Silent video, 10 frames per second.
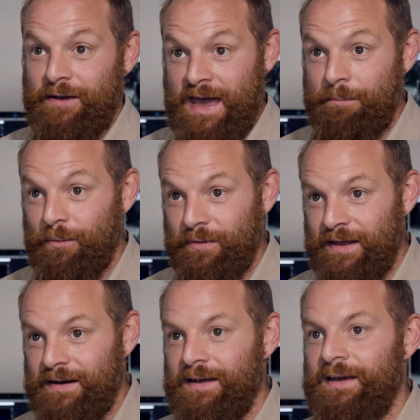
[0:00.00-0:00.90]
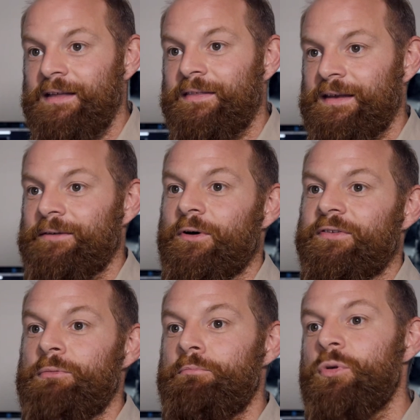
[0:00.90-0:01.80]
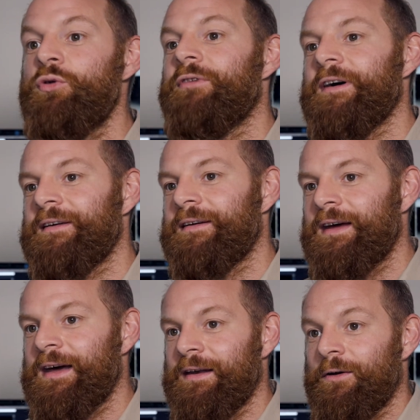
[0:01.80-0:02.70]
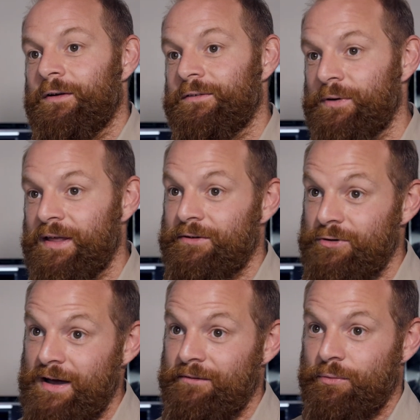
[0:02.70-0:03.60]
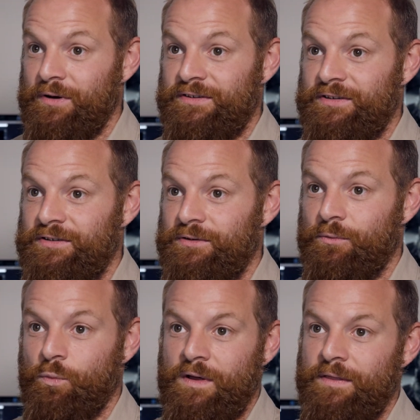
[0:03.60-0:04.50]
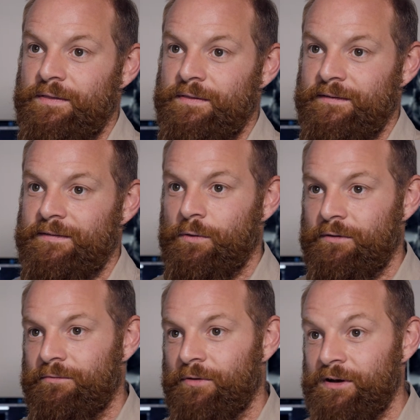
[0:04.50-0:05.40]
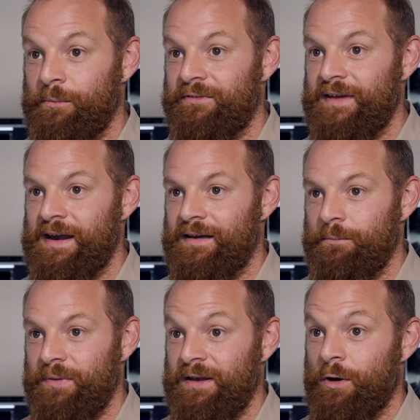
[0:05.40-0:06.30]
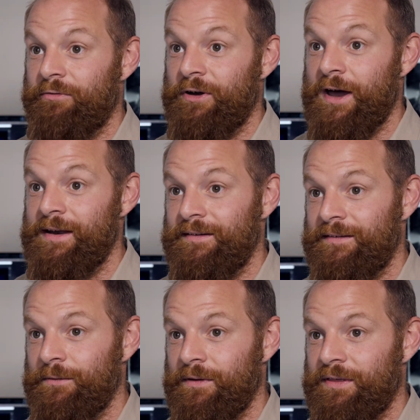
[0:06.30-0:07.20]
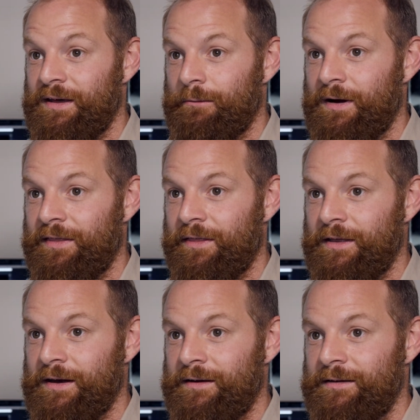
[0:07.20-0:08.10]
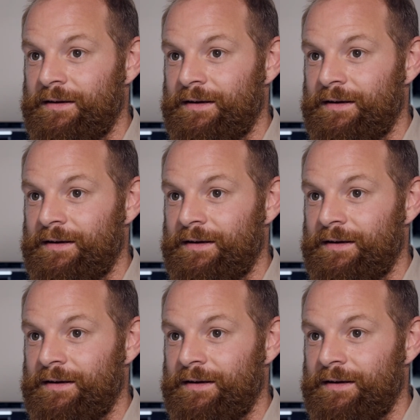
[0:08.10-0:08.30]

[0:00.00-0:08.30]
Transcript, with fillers: you're happy with it, then you've got to move it and onto another drive, which with this sort of volume of data can be an overnight sort of thing, rather than a